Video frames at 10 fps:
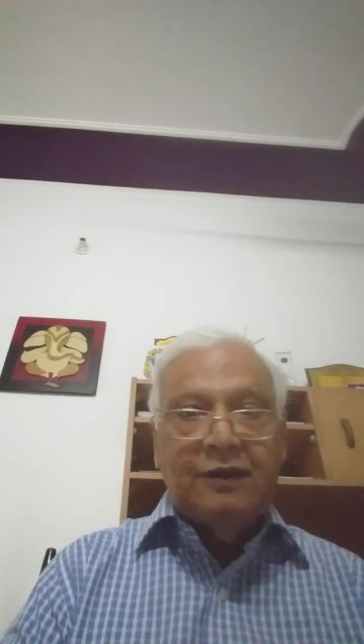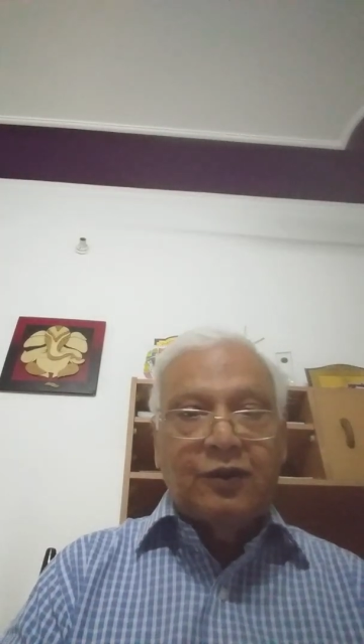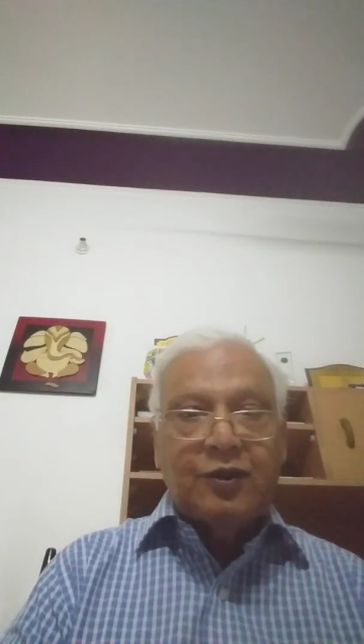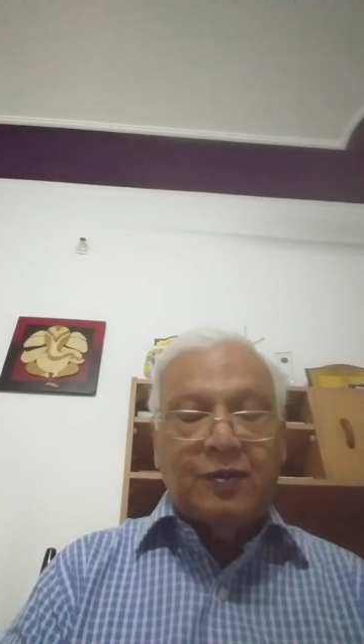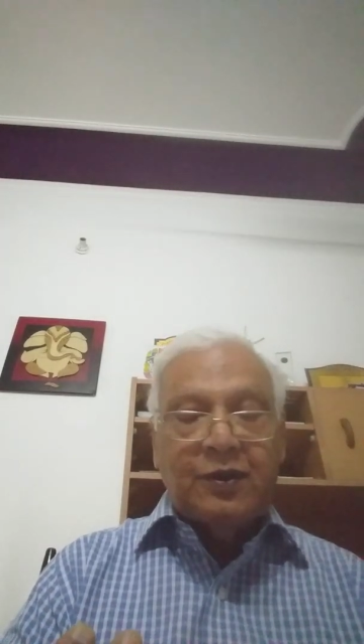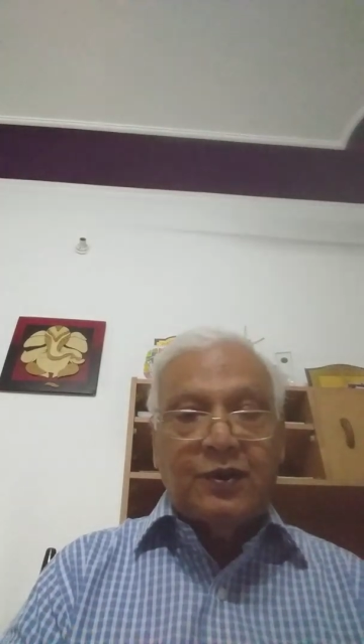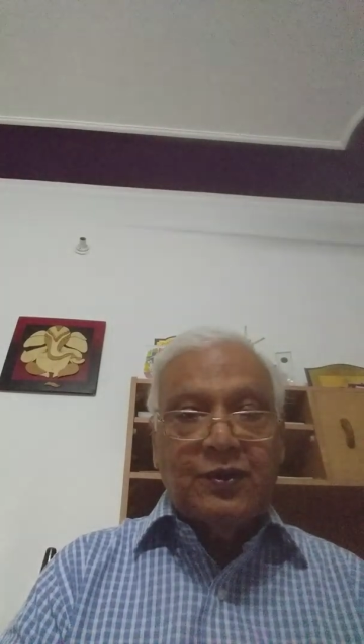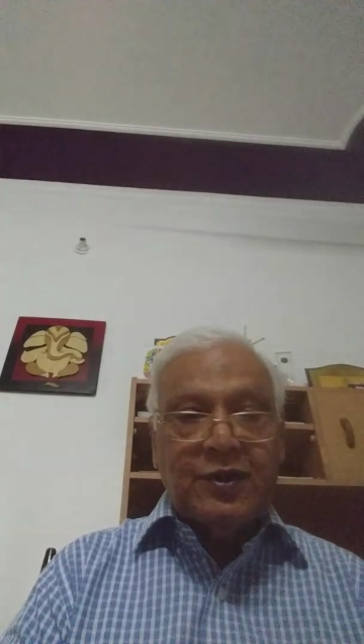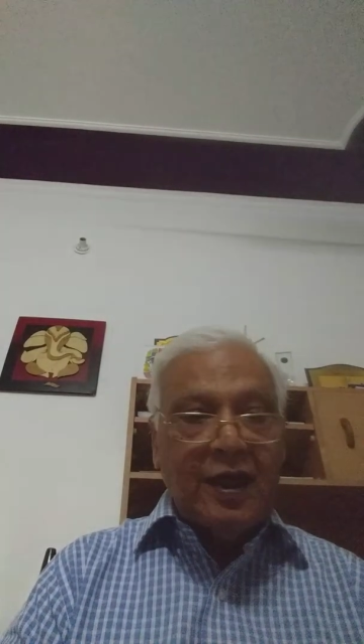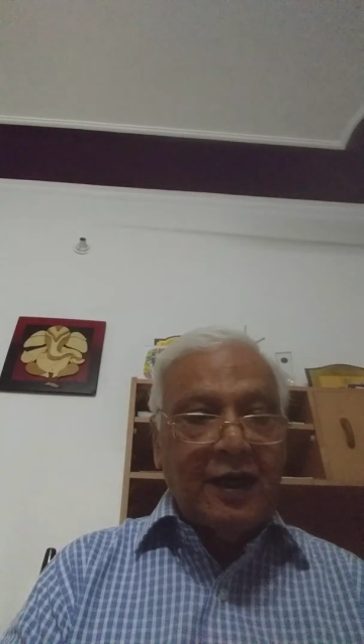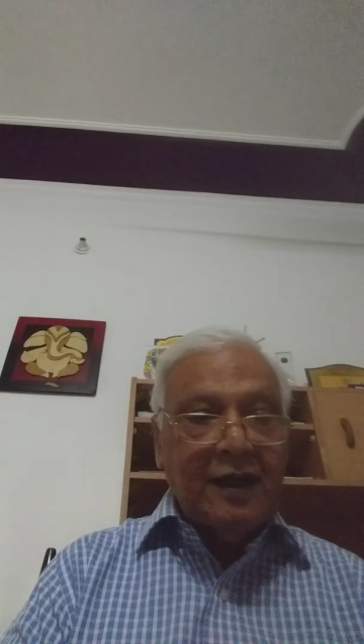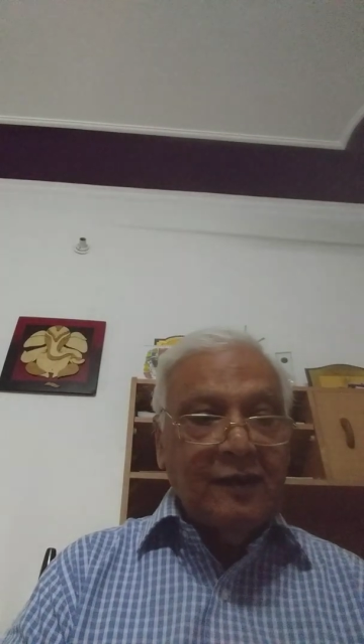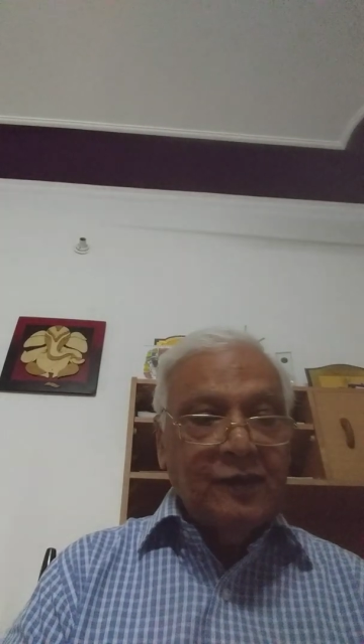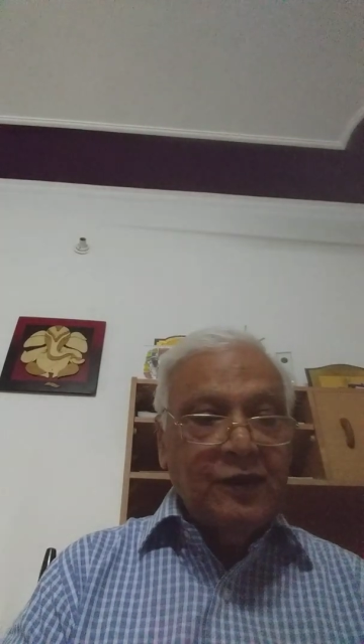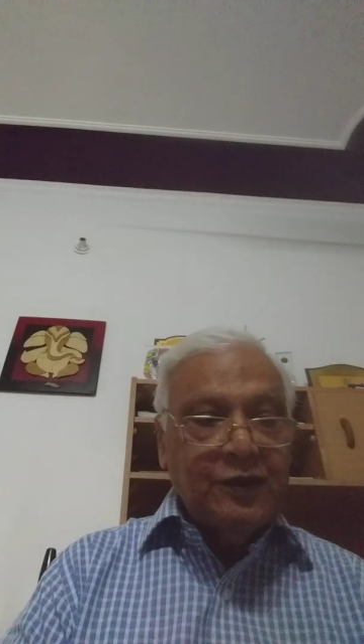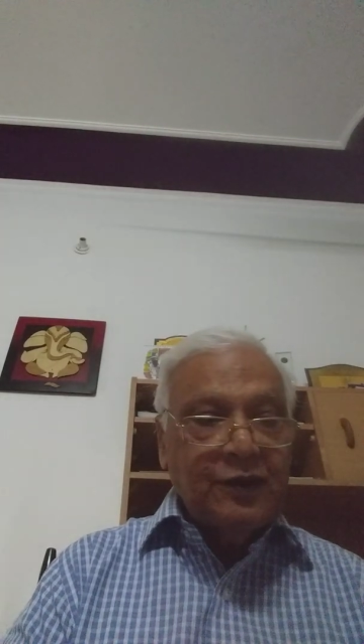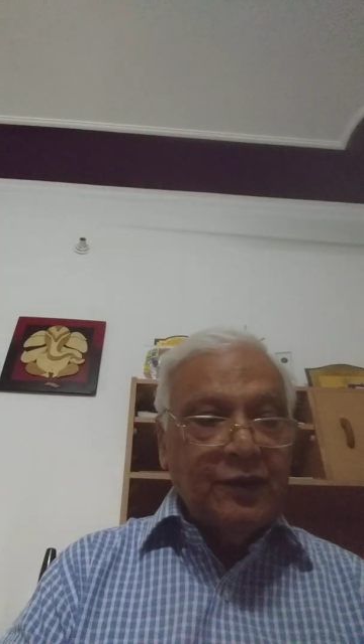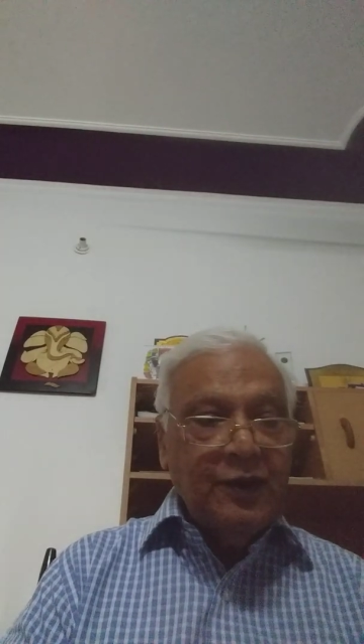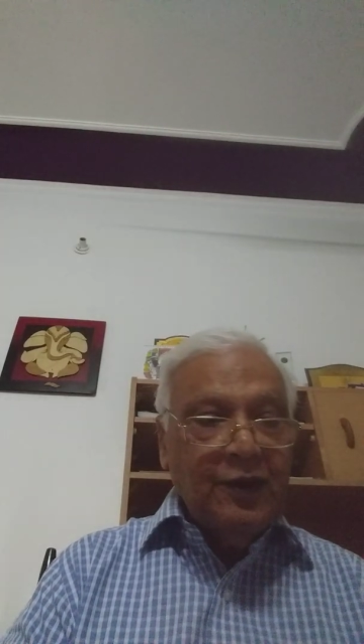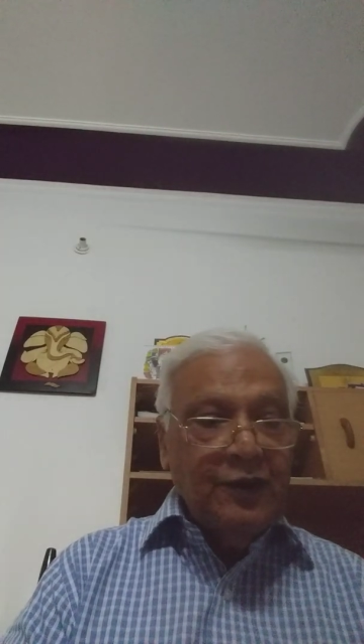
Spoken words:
those protons are able to